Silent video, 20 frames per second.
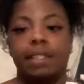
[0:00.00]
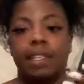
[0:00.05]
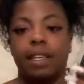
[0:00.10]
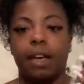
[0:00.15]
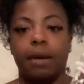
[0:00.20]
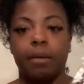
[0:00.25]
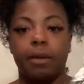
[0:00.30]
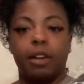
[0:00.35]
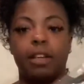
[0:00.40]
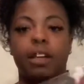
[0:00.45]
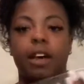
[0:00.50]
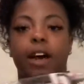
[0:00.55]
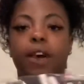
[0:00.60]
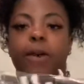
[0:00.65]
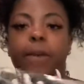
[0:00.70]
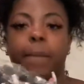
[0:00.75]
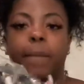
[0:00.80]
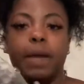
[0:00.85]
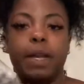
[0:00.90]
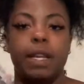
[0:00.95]
thing I'm gonna
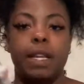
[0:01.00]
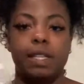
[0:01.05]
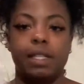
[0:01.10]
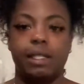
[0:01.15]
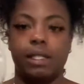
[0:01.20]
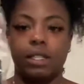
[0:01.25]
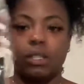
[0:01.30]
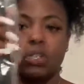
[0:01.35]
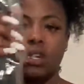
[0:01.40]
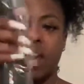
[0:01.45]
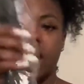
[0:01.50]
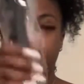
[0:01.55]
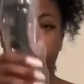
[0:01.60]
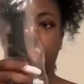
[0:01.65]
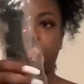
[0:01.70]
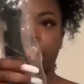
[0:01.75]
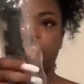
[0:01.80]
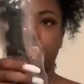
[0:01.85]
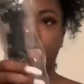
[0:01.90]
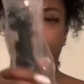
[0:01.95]
open. It's the
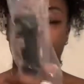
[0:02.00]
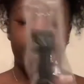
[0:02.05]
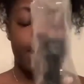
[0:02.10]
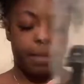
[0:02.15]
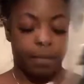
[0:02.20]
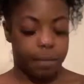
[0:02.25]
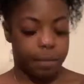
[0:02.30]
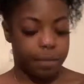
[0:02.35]
tripod.